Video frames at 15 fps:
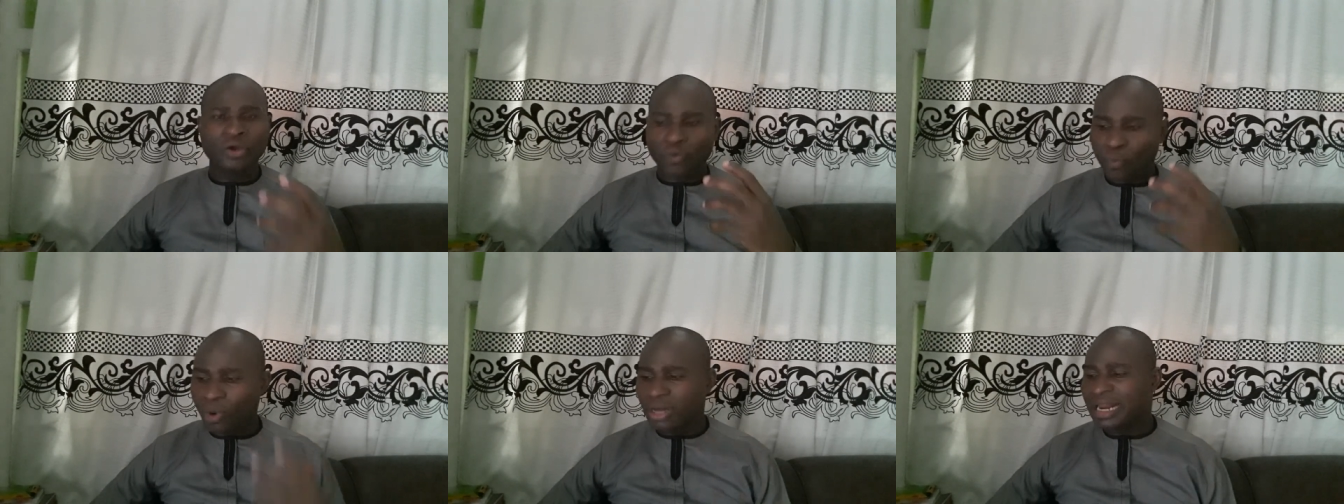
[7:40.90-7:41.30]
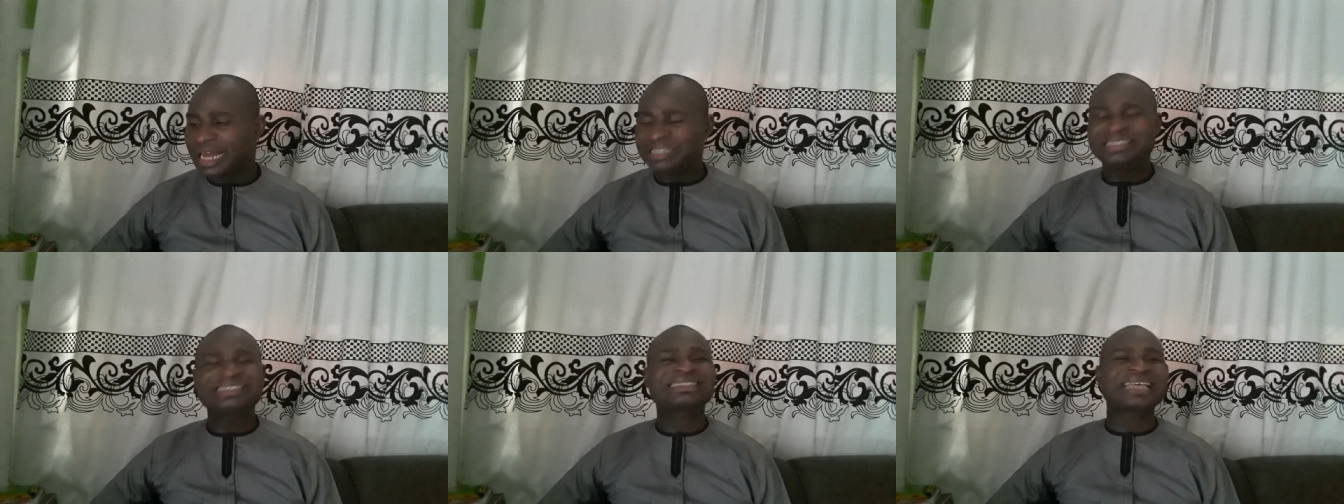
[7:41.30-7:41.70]
What
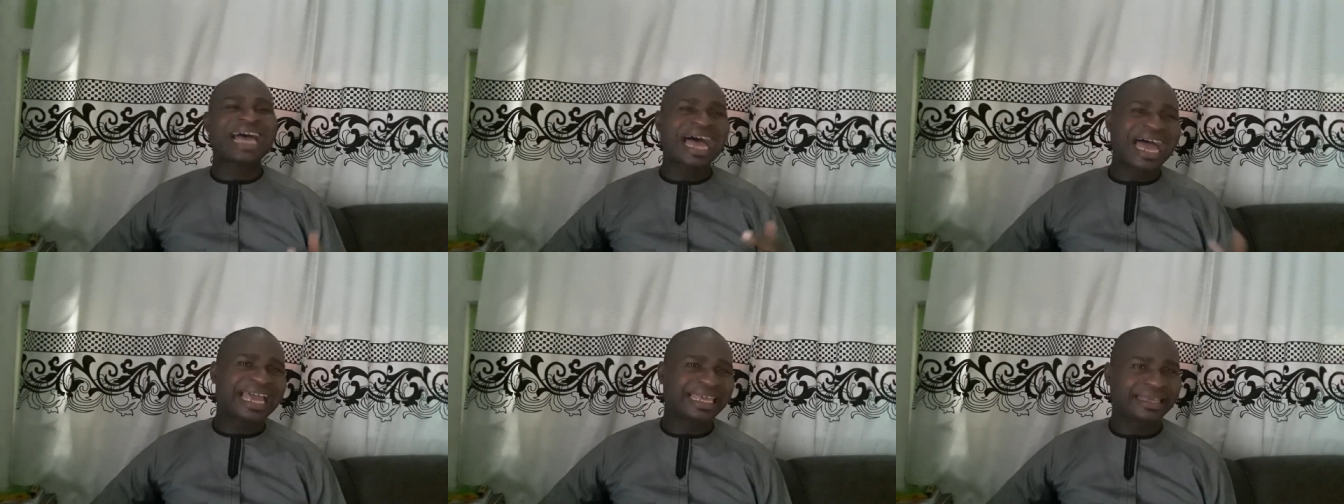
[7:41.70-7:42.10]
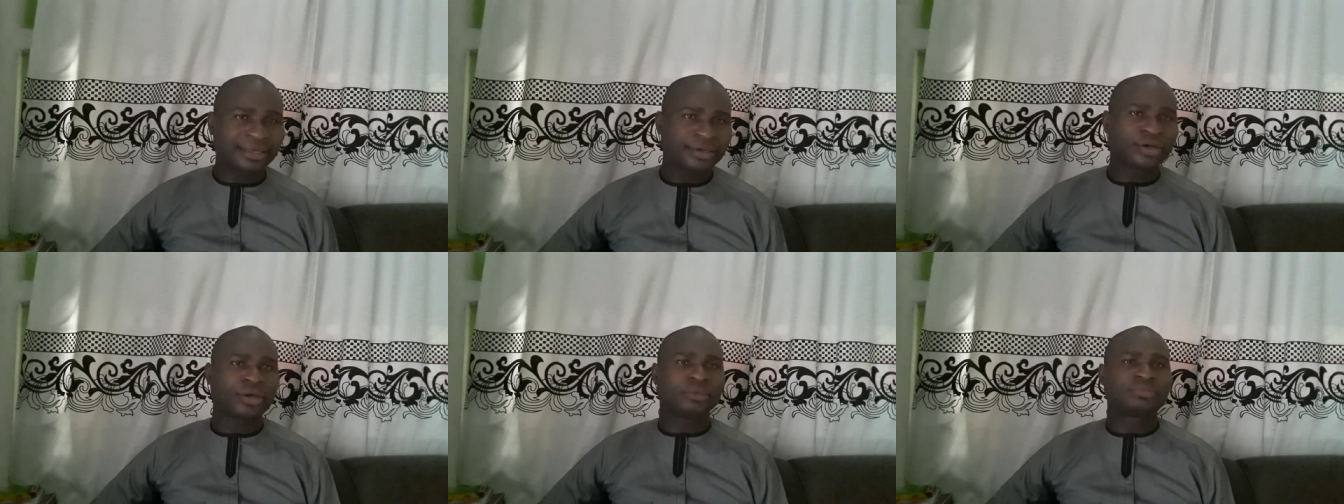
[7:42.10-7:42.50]
are these high
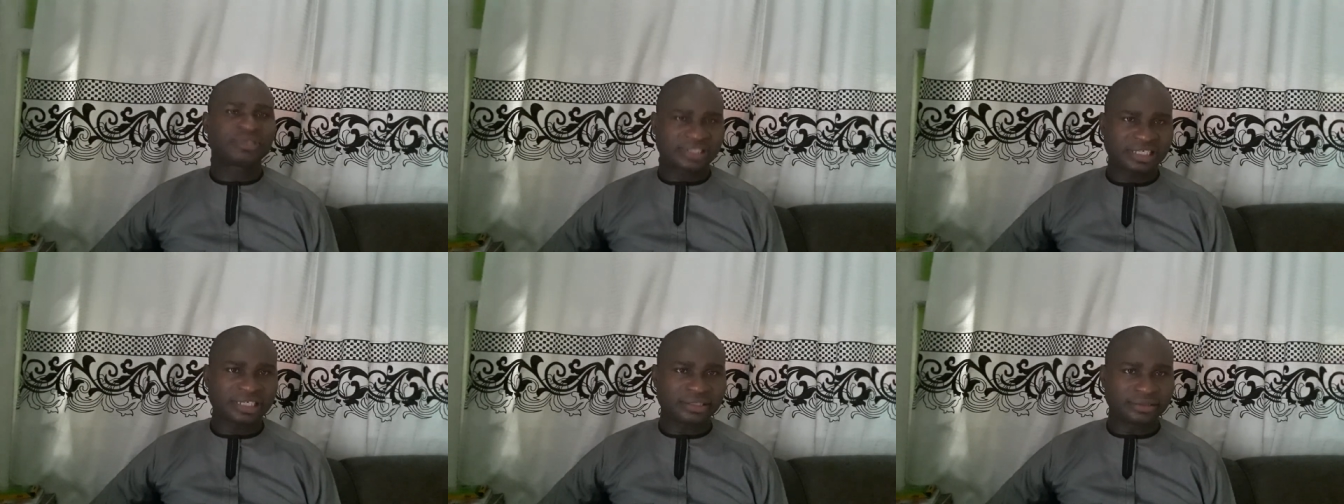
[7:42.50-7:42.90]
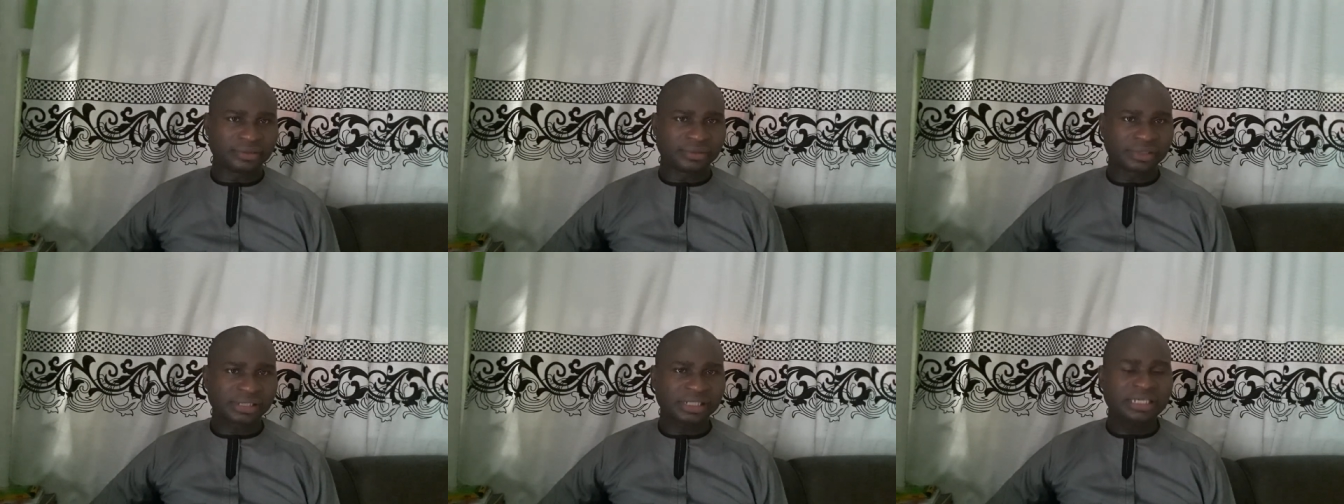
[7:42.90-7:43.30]
income
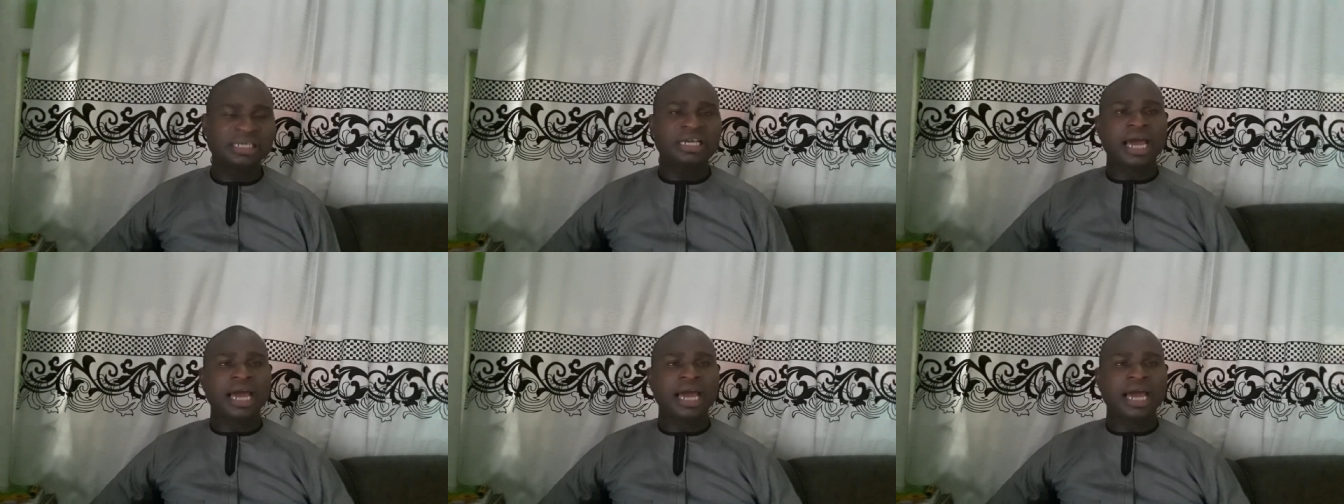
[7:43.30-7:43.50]
skills?